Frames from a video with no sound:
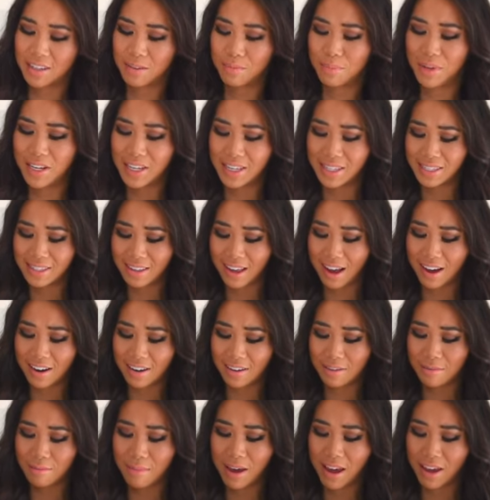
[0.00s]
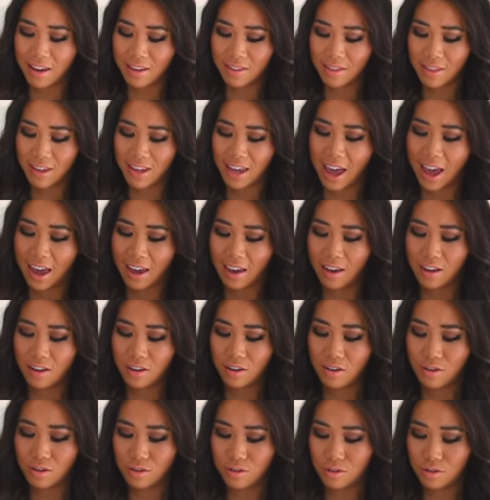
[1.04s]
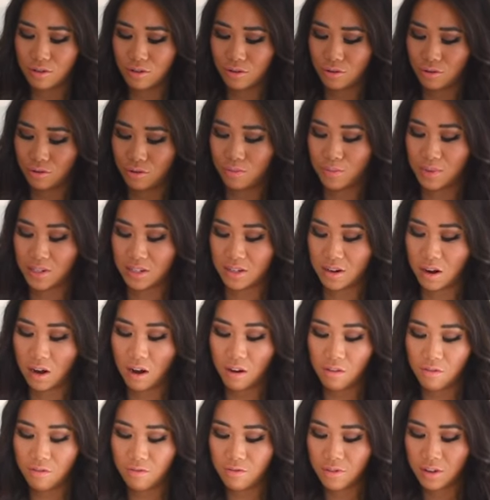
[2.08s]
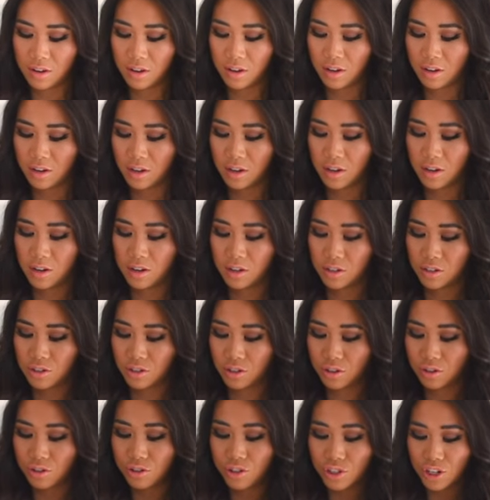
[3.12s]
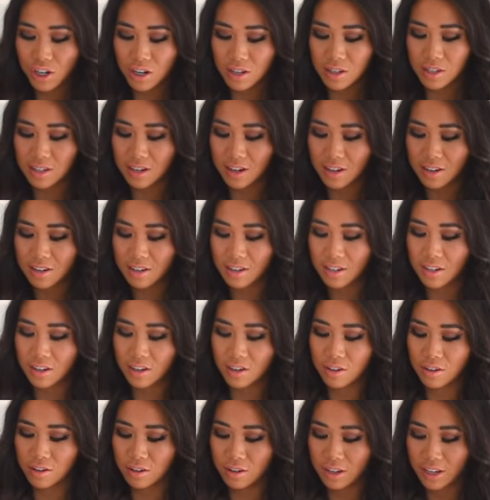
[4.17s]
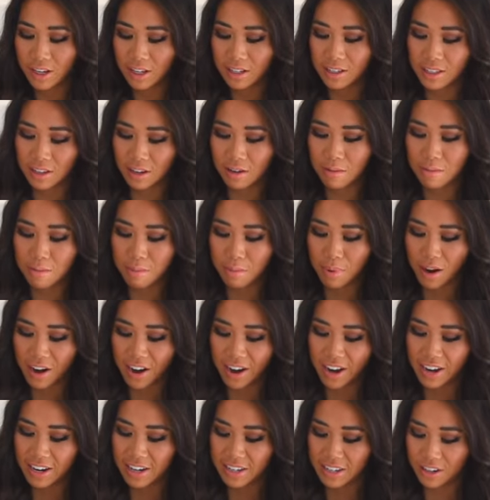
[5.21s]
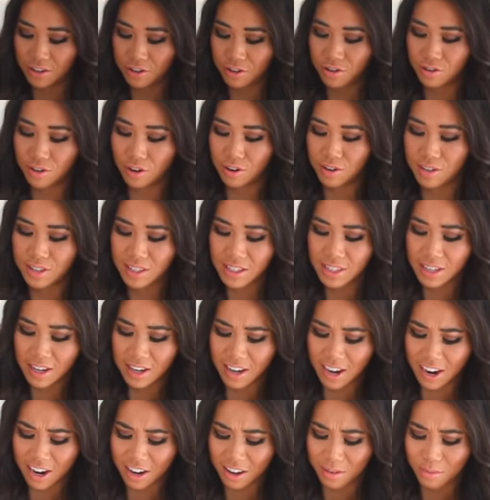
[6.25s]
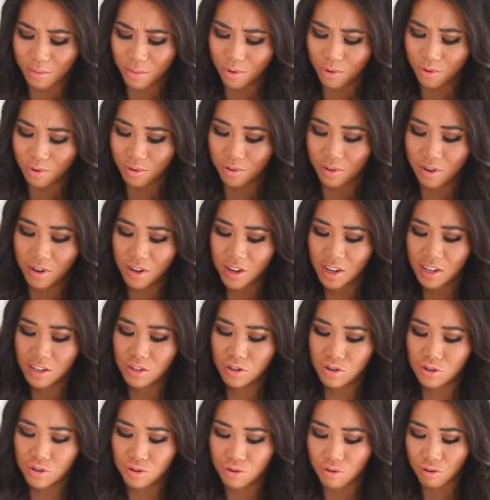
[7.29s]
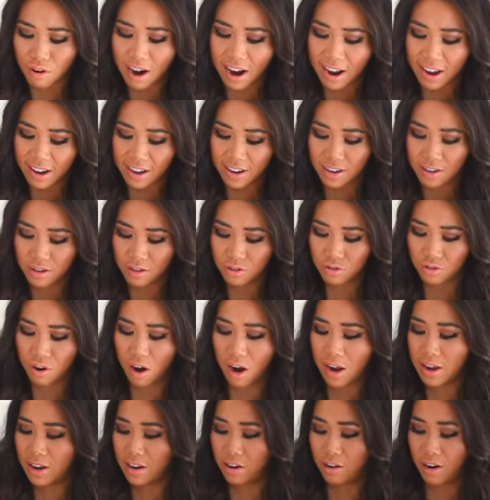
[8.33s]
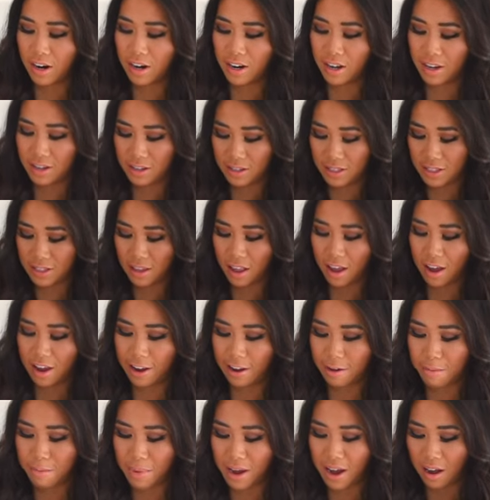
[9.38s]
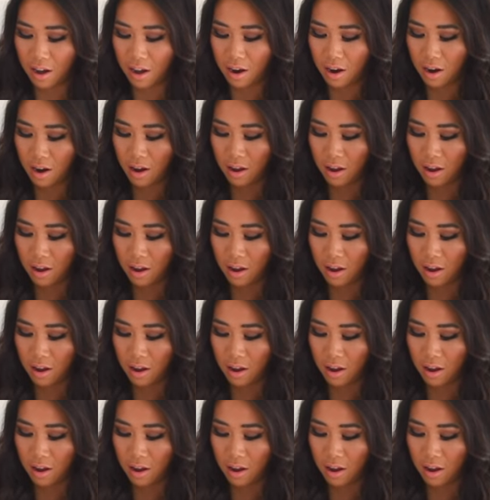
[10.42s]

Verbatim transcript: it because that can make the cake super tough. So just until it's combined and you don't see any more stray dry ingredients lying about,